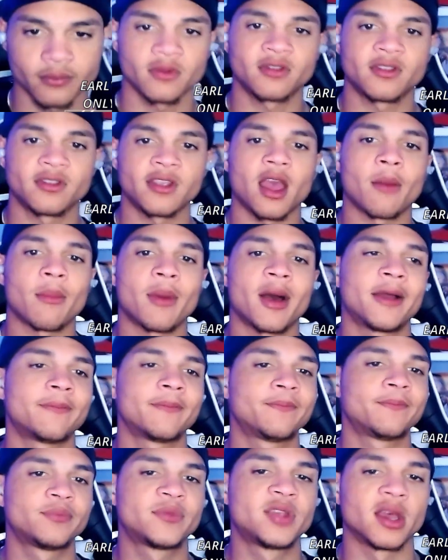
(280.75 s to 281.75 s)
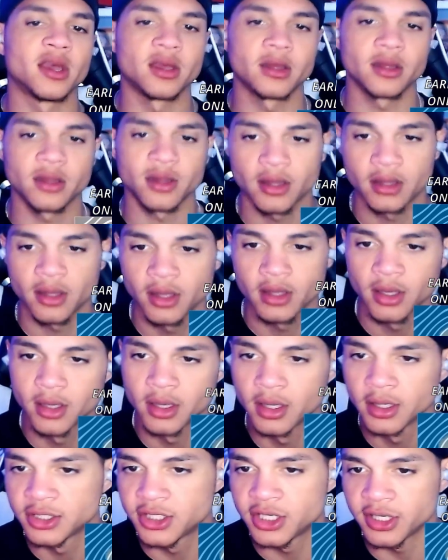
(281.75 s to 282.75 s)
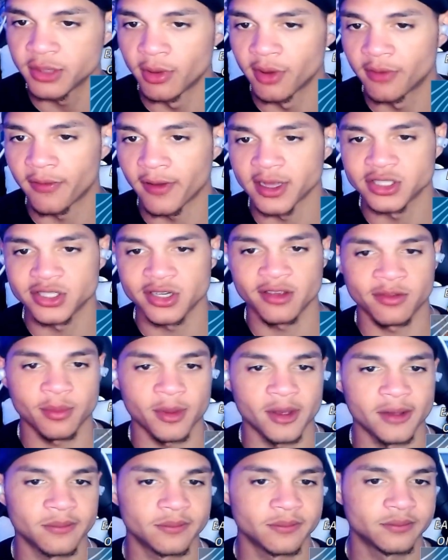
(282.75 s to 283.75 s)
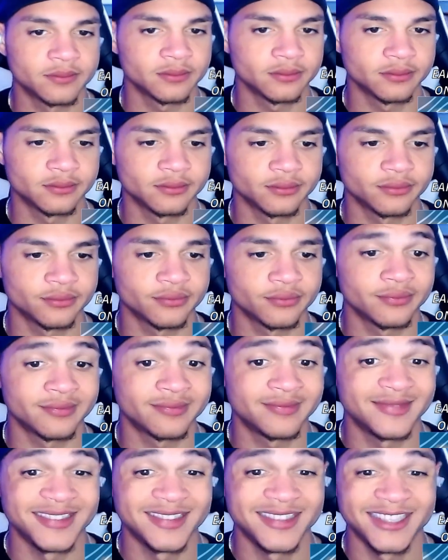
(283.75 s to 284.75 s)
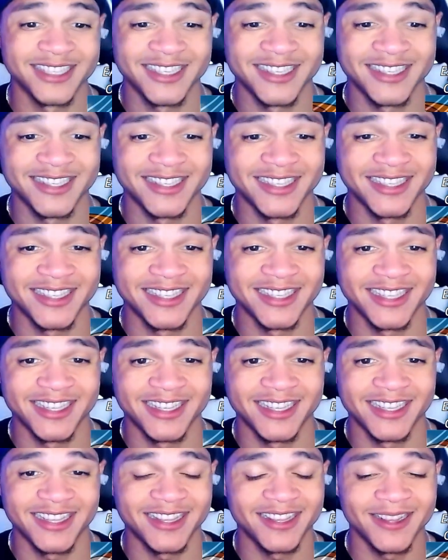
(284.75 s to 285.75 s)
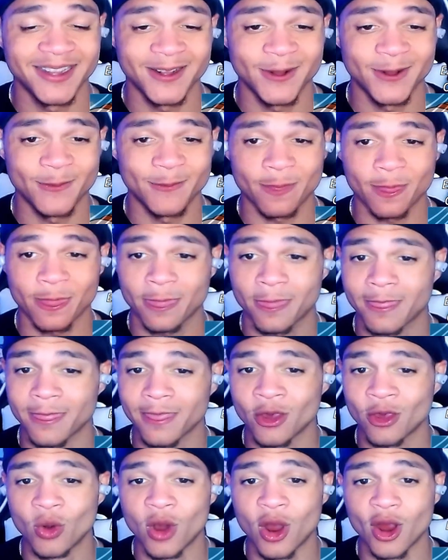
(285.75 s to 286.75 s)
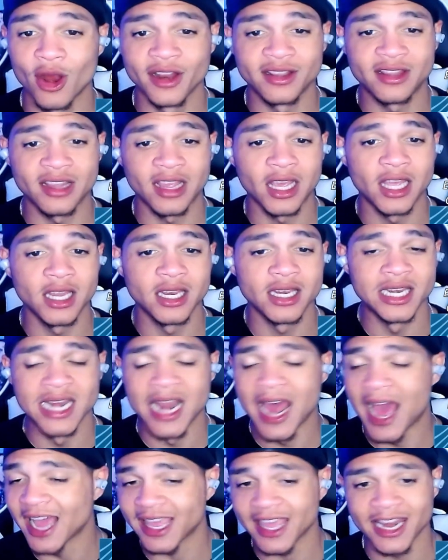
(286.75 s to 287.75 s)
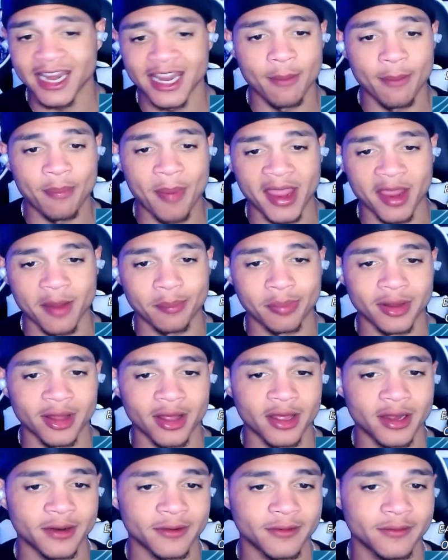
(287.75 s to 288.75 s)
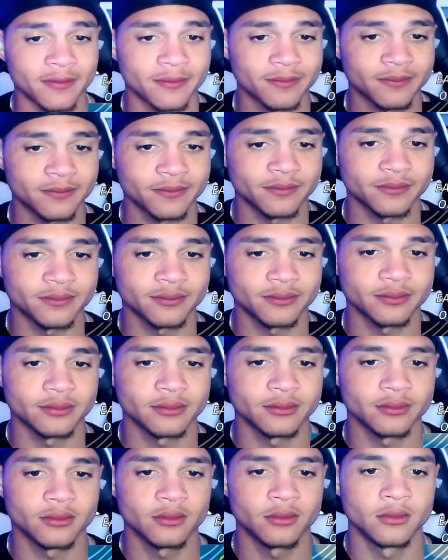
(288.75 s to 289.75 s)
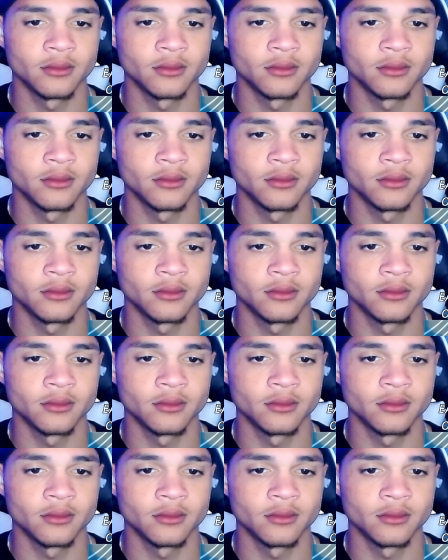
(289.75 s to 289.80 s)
Say goodbye two motherfucking G's, man. Let's go, guys! You are indeed not getting it back in blood. a few more seconds.